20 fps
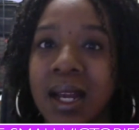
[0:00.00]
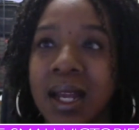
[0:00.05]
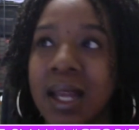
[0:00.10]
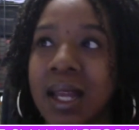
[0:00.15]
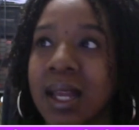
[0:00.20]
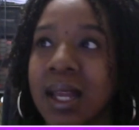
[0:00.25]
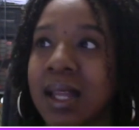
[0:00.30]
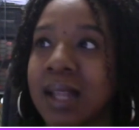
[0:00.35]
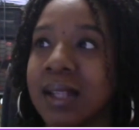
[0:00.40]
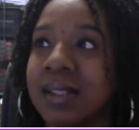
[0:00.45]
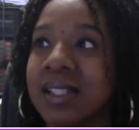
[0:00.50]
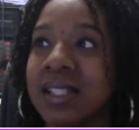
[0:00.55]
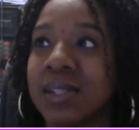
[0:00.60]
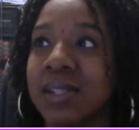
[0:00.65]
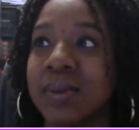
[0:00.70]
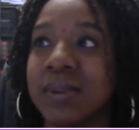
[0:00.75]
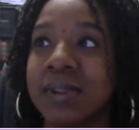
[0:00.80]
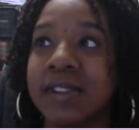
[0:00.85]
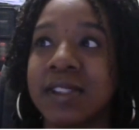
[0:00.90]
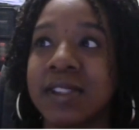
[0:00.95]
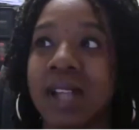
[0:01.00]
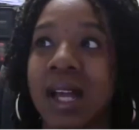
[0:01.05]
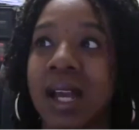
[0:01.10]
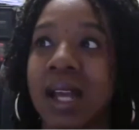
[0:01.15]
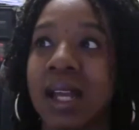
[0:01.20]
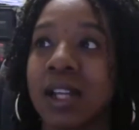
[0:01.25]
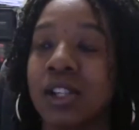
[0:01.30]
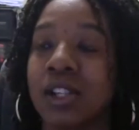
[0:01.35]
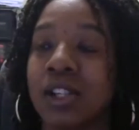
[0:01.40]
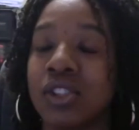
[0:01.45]
And she was
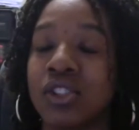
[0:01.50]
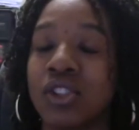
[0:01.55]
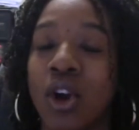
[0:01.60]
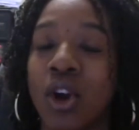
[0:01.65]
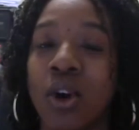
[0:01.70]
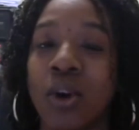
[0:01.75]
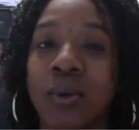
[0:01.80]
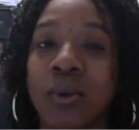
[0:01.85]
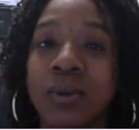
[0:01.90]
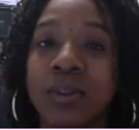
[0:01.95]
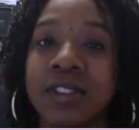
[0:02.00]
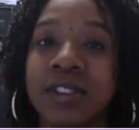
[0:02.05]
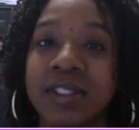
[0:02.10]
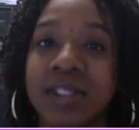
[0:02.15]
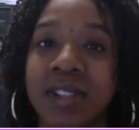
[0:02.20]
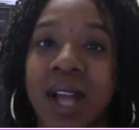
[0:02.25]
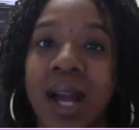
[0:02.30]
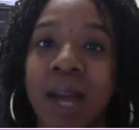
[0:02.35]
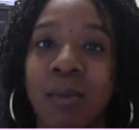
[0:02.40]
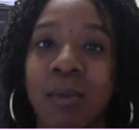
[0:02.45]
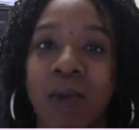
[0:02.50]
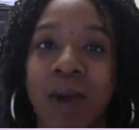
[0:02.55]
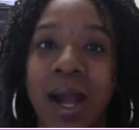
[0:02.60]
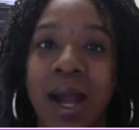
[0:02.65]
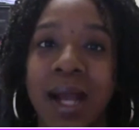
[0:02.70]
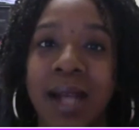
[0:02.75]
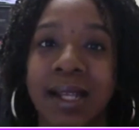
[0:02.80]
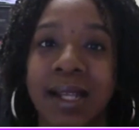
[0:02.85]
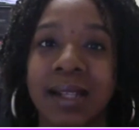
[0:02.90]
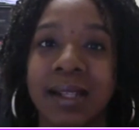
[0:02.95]
like, don't stop
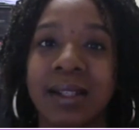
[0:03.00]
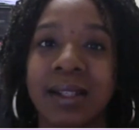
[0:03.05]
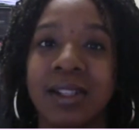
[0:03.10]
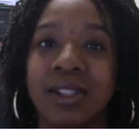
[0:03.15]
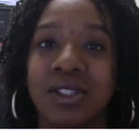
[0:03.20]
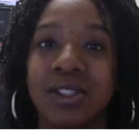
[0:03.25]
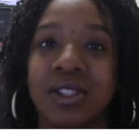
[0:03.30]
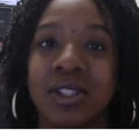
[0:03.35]
writing.